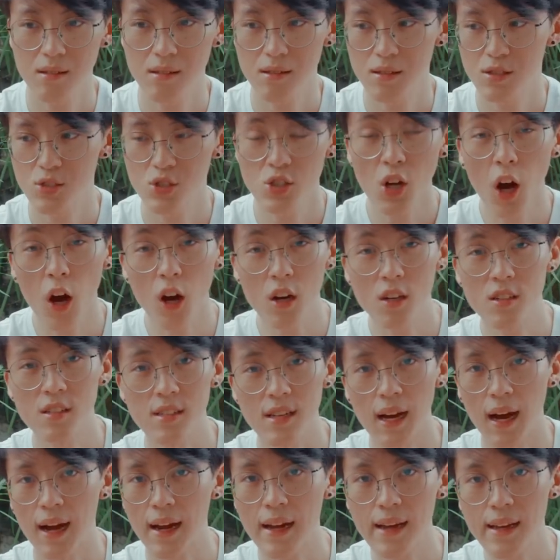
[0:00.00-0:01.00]
socks.
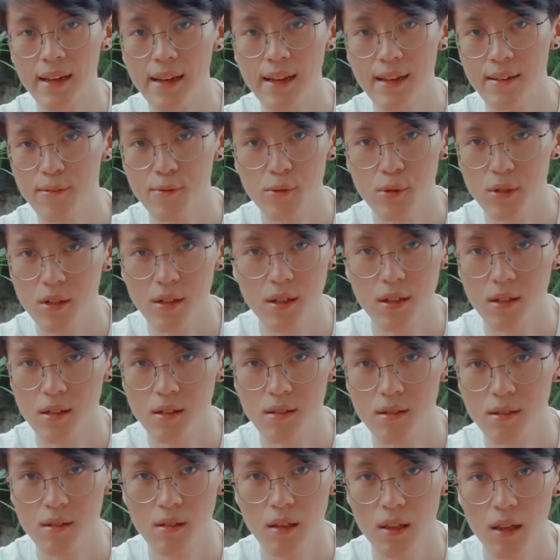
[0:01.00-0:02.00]
I would
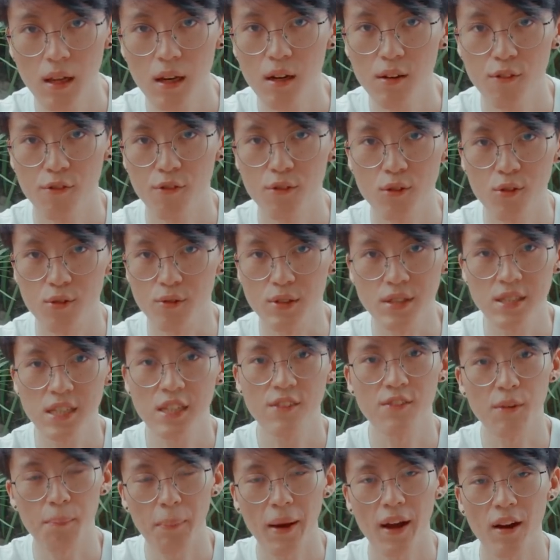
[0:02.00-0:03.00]
love to
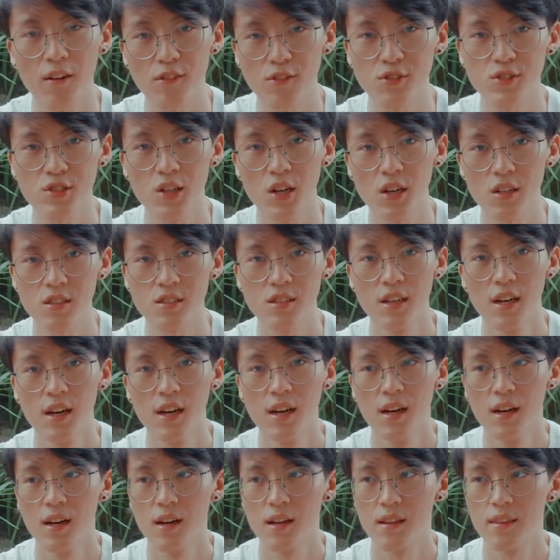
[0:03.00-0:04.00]
receive a pair of socks
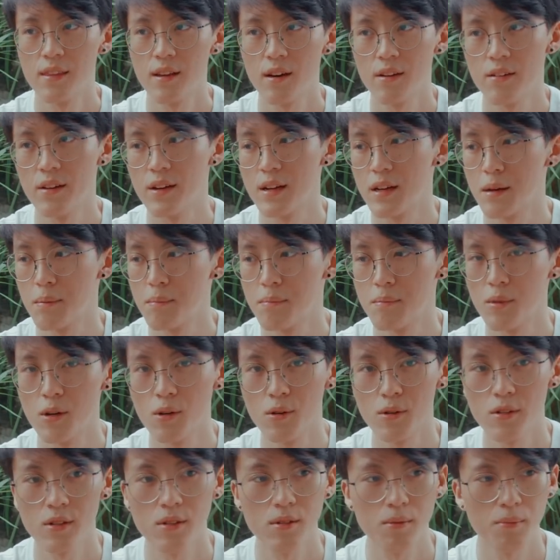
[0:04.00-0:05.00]
now that I'm
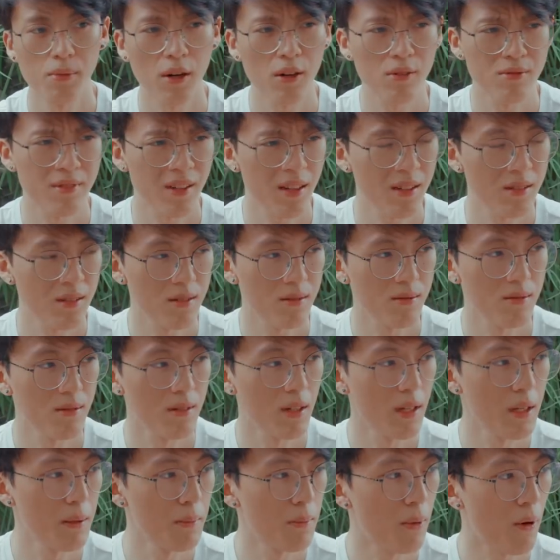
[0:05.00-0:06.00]
older. Wow, that's
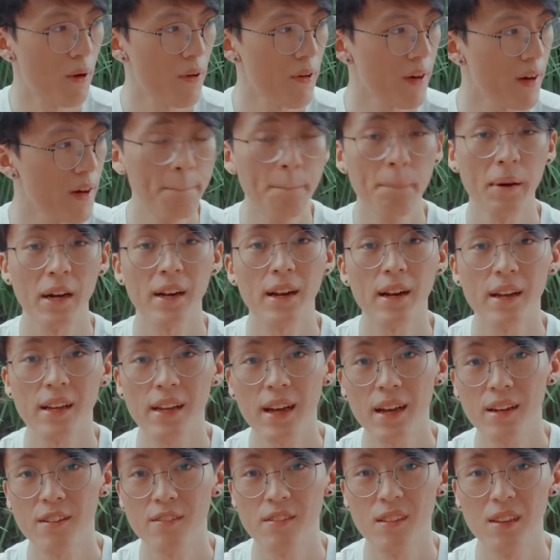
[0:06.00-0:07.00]
really boring. But at
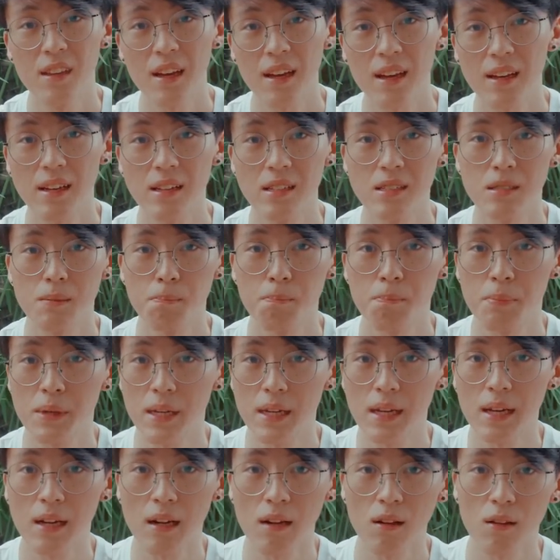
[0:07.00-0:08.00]
the end of the day, it's
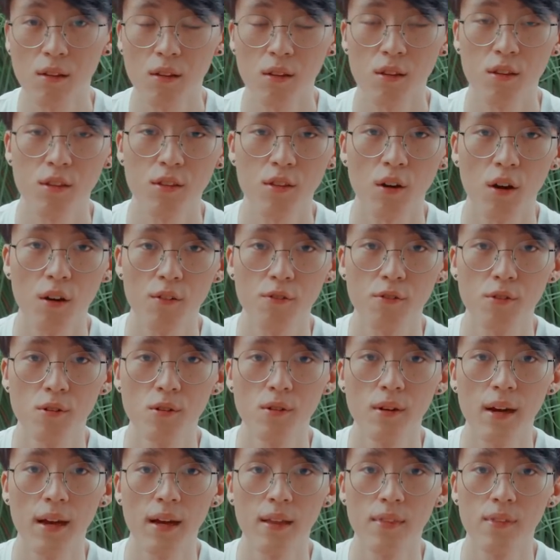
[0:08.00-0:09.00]
being
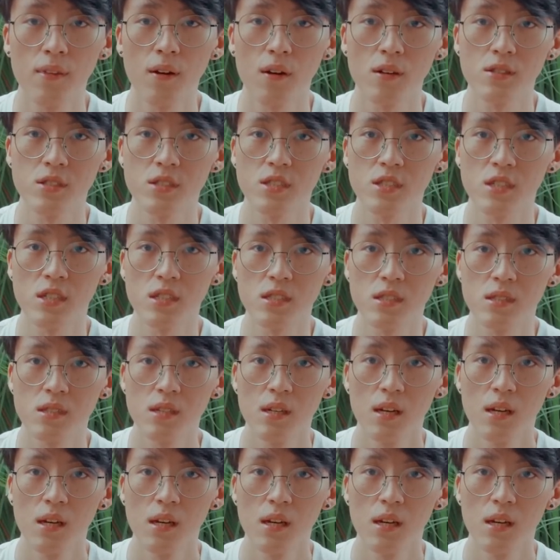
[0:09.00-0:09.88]
thoughtful and not just